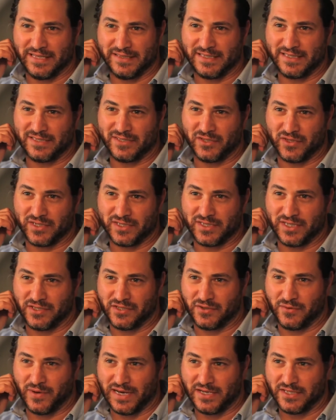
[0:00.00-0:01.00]
in this sort of
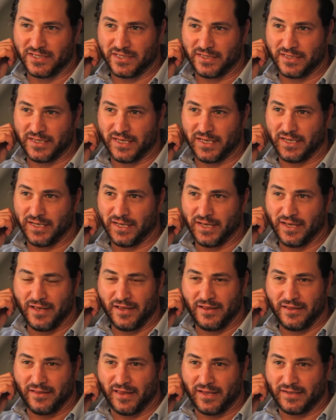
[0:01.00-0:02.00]
situation that
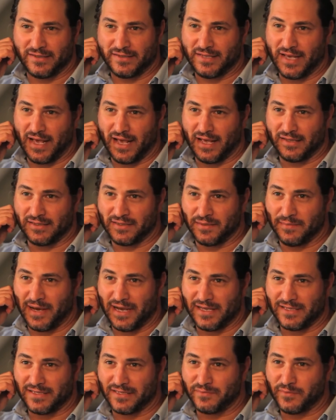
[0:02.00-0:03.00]
that uh,
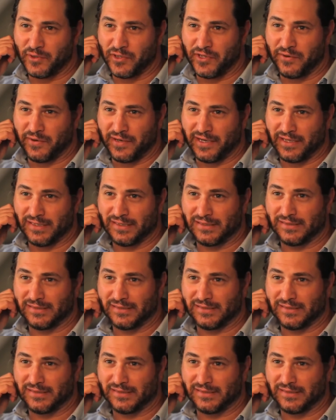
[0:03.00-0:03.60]
Tobias has put you in?